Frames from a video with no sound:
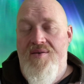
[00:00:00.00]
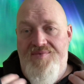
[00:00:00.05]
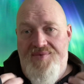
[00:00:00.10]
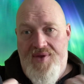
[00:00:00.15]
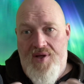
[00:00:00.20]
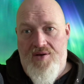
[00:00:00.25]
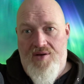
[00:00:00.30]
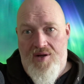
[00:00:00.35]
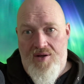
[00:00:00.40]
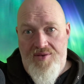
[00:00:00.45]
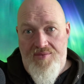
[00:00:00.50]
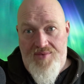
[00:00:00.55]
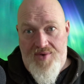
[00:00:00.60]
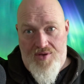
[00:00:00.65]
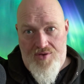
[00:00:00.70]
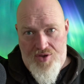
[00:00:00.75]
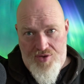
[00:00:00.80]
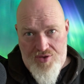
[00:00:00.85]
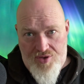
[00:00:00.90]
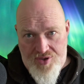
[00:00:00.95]
oh, hold on, no,
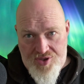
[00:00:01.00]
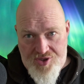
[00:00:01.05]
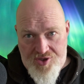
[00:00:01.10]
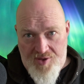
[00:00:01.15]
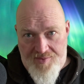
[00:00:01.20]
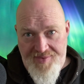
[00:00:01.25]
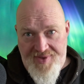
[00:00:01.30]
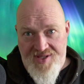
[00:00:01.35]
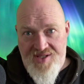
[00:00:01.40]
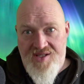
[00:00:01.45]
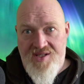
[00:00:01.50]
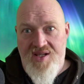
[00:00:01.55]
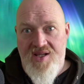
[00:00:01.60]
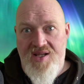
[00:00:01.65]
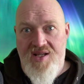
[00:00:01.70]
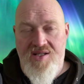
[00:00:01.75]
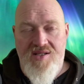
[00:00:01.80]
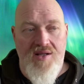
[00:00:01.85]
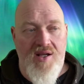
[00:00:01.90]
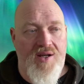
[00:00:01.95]
you've got to stop this. And
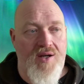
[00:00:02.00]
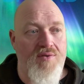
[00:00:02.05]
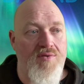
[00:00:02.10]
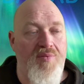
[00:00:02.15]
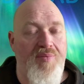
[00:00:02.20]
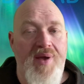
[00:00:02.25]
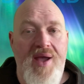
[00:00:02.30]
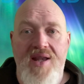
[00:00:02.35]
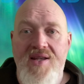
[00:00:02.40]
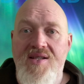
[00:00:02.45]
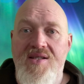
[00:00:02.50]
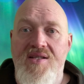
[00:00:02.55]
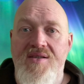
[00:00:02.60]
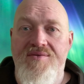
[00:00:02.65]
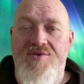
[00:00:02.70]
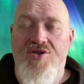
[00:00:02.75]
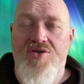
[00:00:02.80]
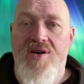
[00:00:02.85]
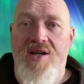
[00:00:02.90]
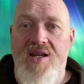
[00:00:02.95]
it's like a repetitive
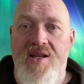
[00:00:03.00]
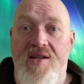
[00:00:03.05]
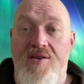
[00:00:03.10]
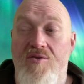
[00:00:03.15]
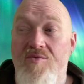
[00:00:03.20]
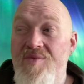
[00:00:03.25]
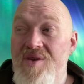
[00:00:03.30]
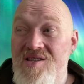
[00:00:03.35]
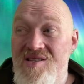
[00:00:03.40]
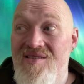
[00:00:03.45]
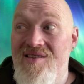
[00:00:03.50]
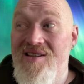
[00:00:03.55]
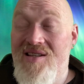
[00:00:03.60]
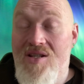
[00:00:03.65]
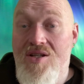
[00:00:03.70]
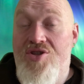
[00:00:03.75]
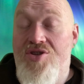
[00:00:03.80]
training, almost like you